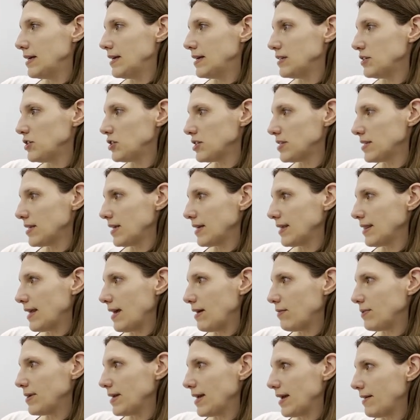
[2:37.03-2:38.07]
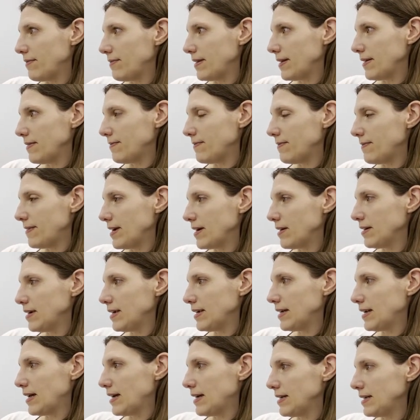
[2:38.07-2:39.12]
And just like that, we have a
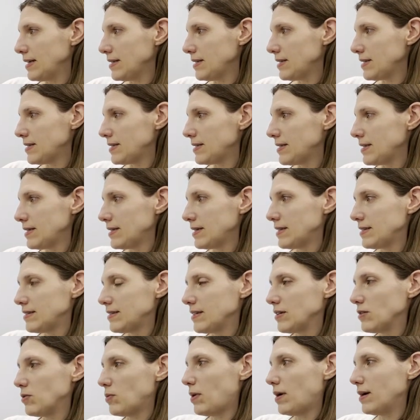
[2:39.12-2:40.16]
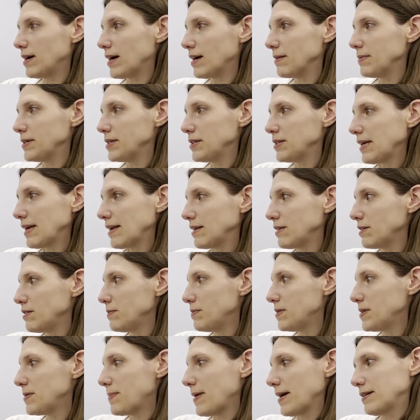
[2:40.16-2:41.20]
very nice single-wall carbon
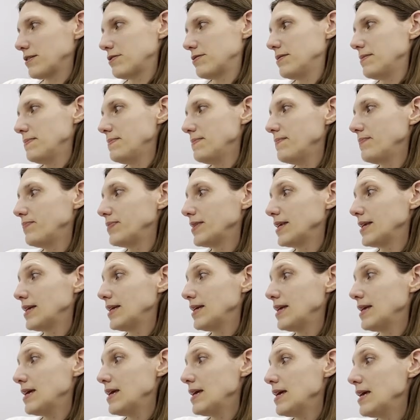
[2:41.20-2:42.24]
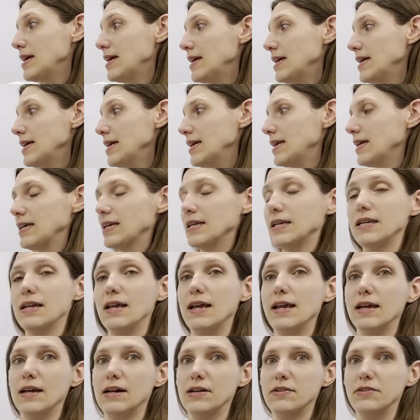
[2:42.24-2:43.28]
nanotube spectrum in
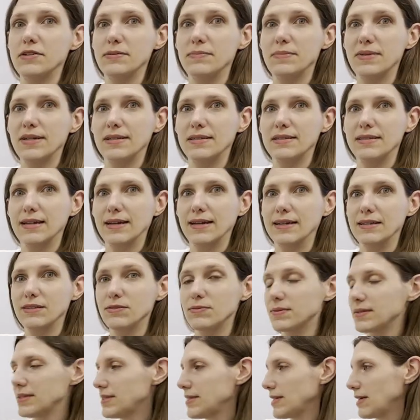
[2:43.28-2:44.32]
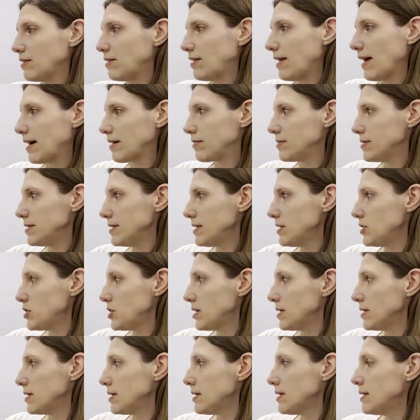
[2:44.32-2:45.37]
100 milliseconds with a single
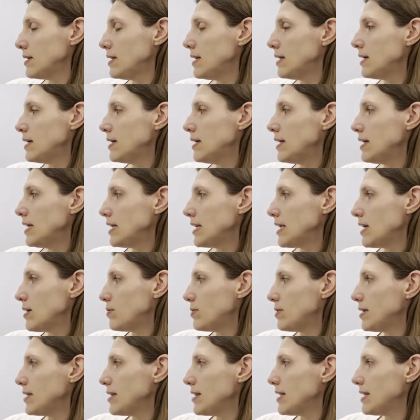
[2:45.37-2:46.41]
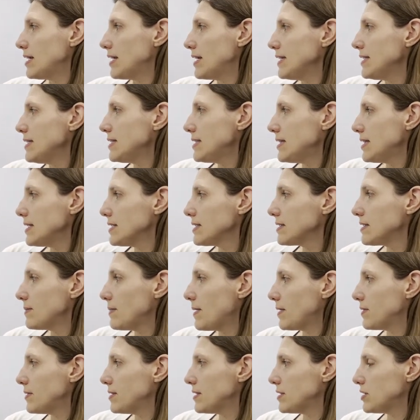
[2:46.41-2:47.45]
acquisition. Now, one of the nice things
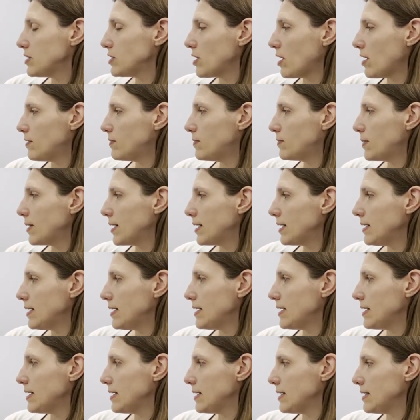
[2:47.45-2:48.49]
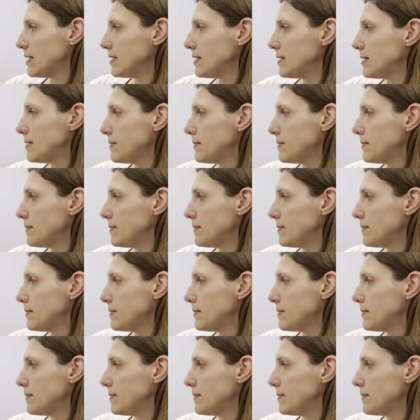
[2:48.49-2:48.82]
about this software is